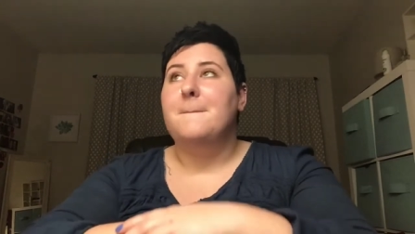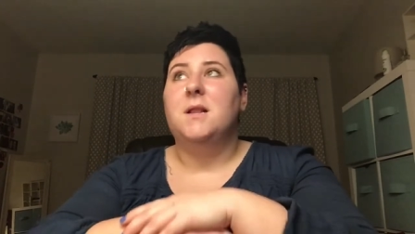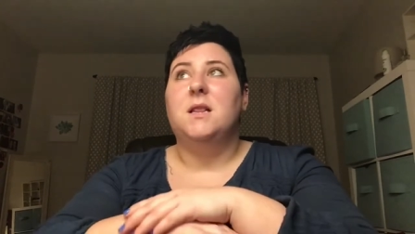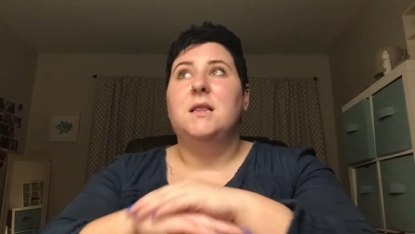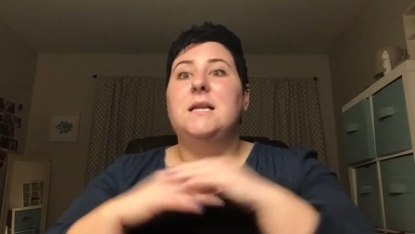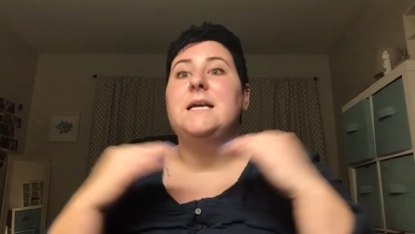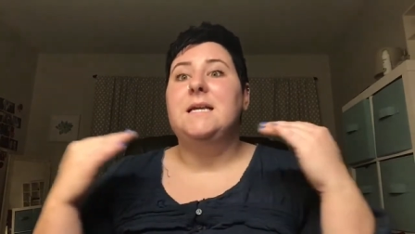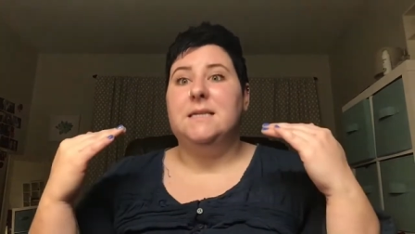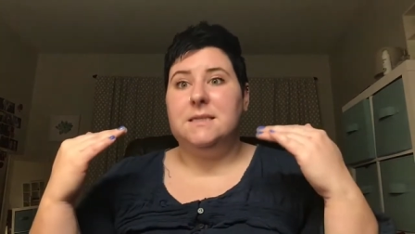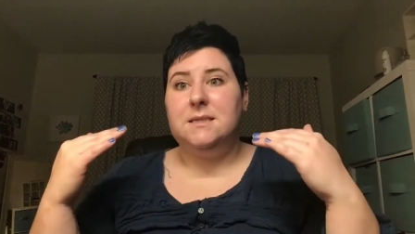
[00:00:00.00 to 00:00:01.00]

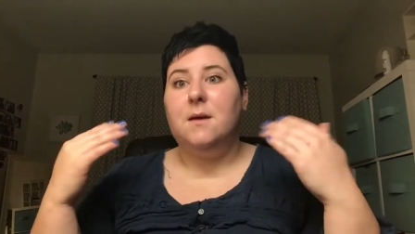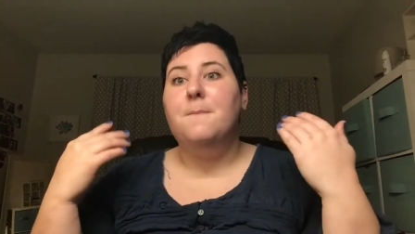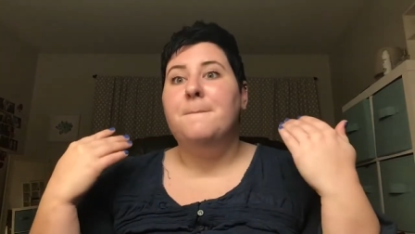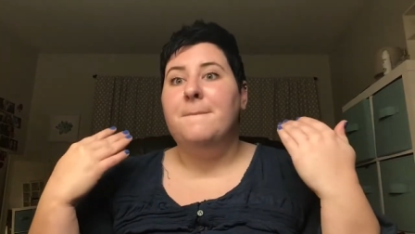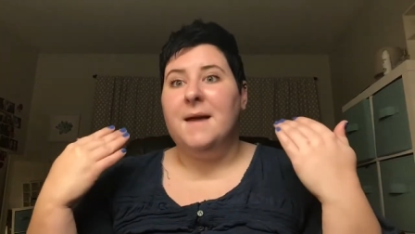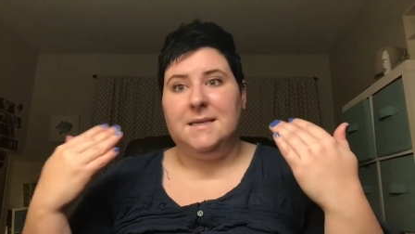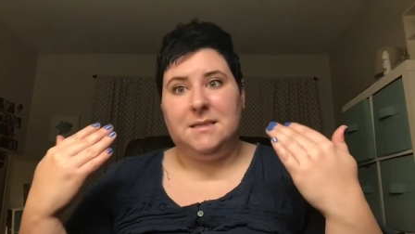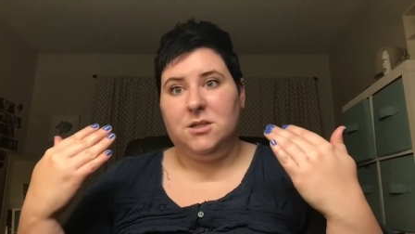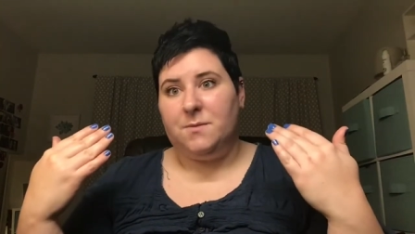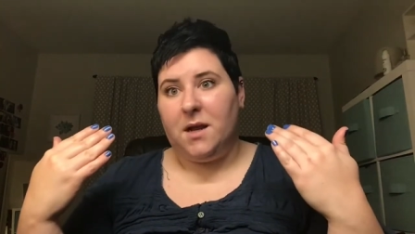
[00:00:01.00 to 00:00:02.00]
please
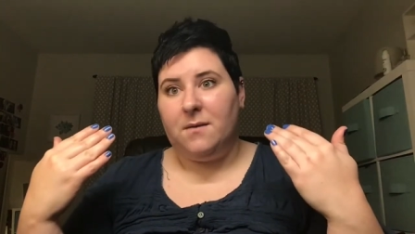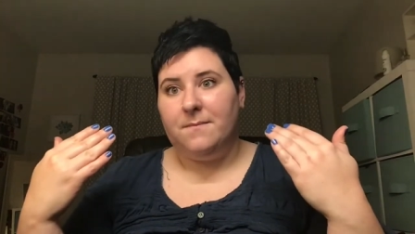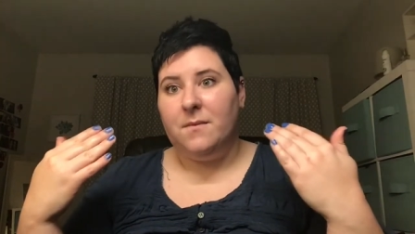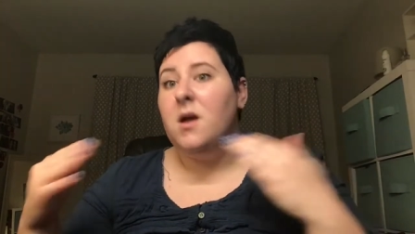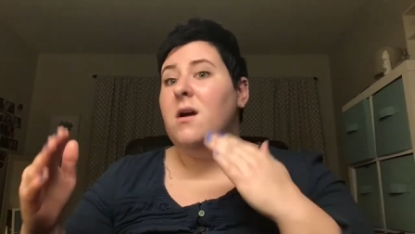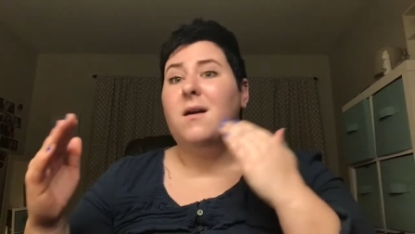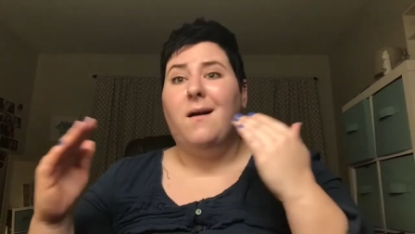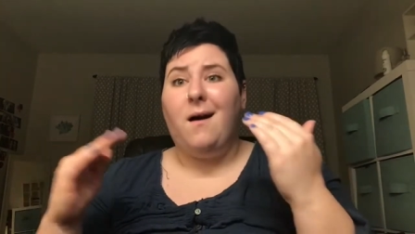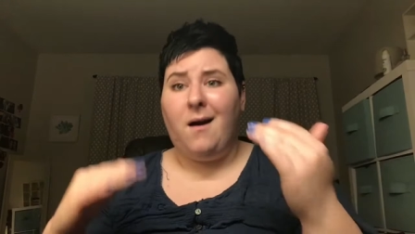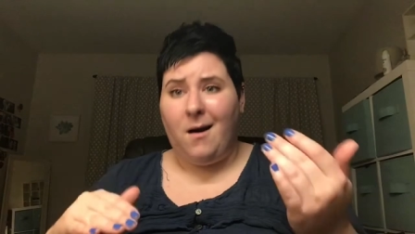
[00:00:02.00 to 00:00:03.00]
message me,
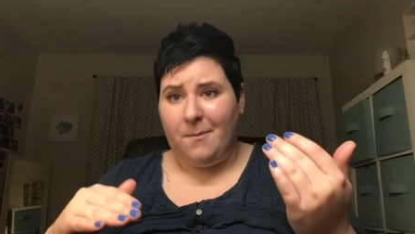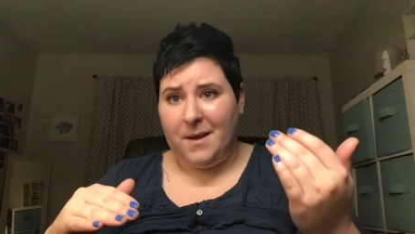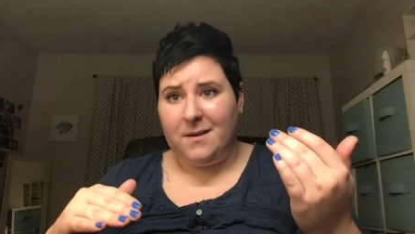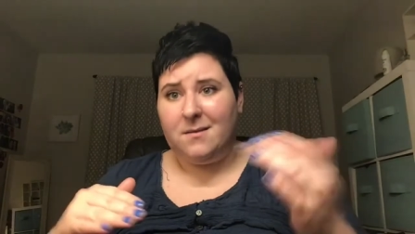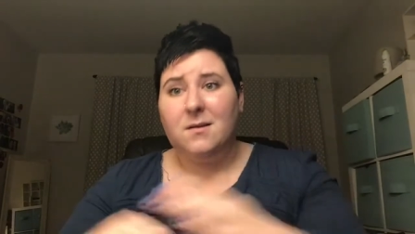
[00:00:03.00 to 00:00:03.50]
comment,